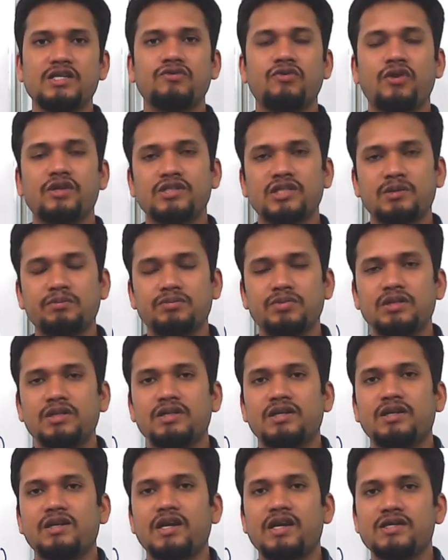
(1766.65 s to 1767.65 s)
For example, it
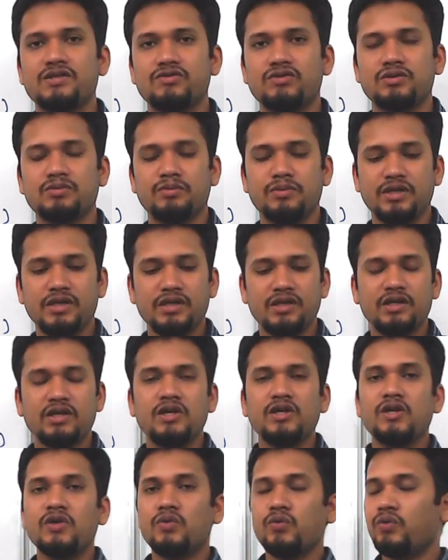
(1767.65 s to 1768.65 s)
arises with me
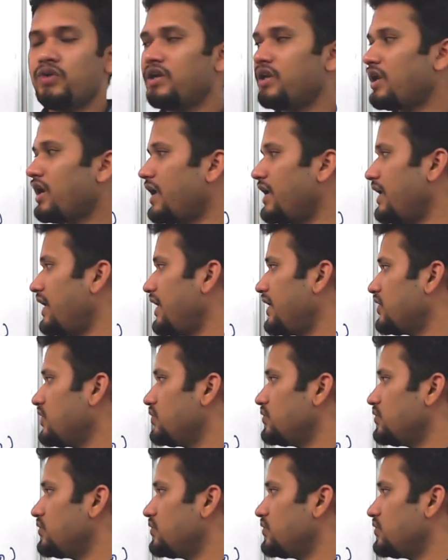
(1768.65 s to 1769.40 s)
where I had